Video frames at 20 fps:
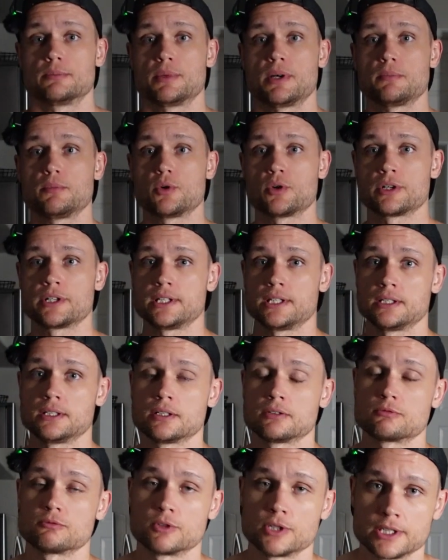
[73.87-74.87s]
my morning
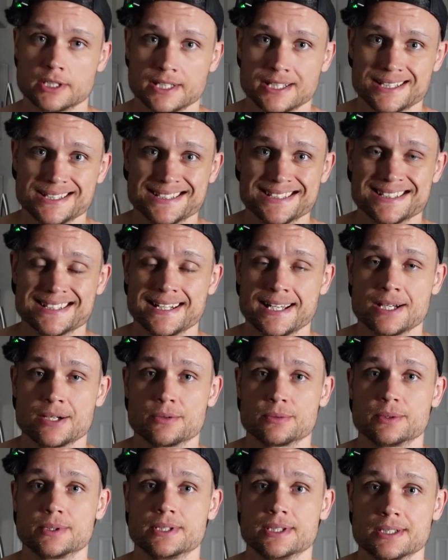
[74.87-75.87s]
run is
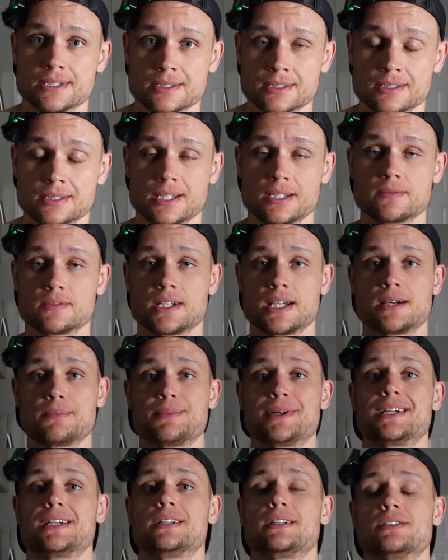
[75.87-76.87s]
now done. I've got
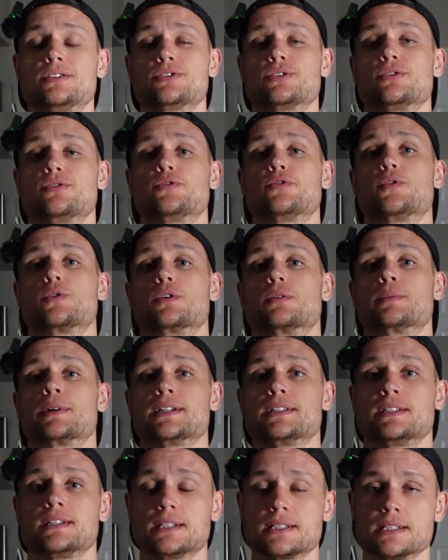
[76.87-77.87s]
my intro for my
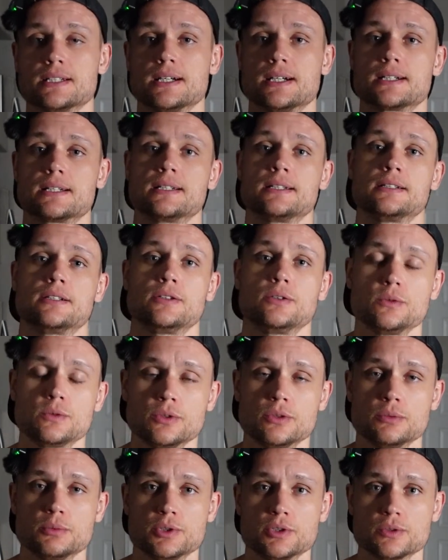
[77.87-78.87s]
TikTok and
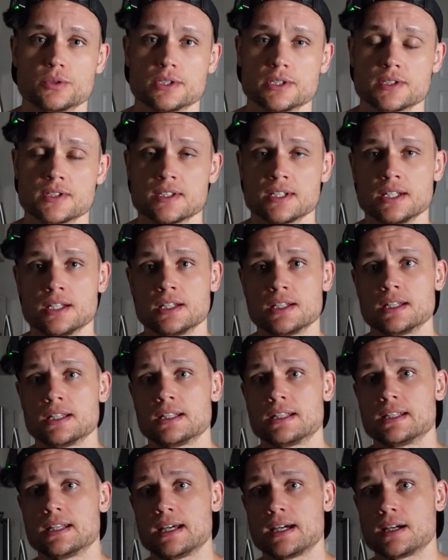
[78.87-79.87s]
YouTube shorts.
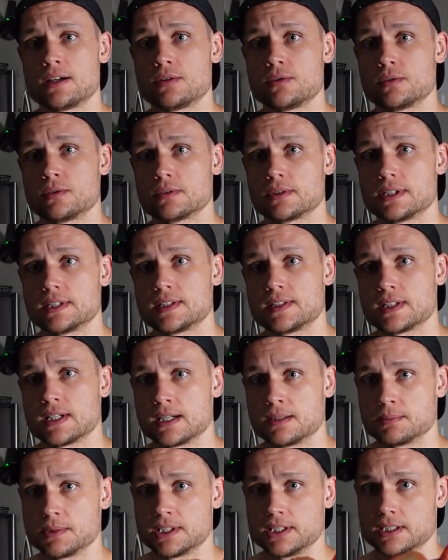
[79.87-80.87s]
Now it's
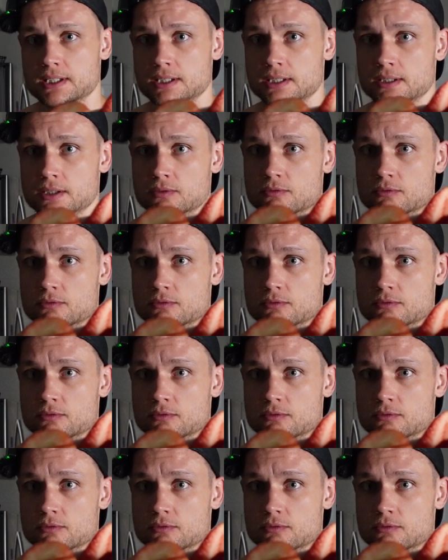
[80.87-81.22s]
time to eat.